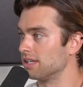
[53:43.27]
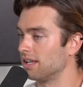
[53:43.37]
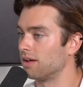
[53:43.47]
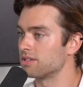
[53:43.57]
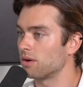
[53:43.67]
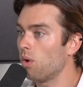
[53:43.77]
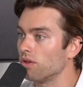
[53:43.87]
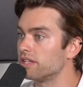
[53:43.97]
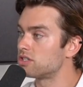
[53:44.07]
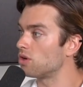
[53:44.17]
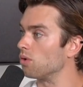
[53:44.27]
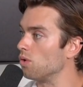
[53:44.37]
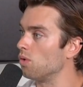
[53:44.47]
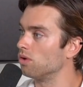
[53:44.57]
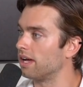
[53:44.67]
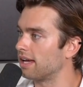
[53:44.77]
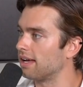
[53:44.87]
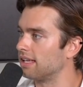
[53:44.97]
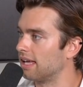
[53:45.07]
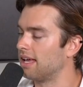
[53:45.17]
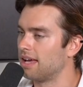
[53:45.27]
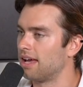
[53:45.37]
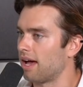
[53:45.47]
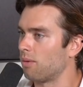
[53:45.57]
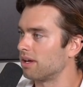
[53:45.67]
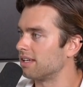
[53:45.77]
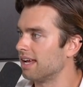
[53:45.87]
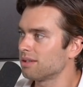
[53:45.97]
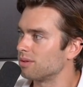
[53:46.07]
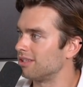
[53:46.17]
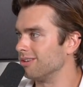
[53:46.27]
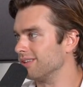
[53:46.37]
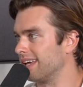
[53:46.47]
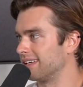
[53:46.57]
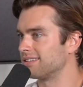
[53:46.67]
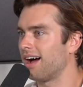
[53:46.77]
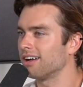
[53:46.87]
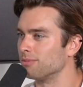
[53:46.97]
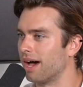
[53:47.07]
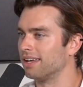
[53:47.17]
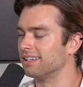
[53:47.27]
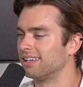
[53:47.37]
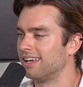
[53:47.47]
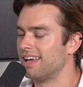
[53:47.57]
And I was like, wow, that's so cool. Like I want to connect with you and like talk about it.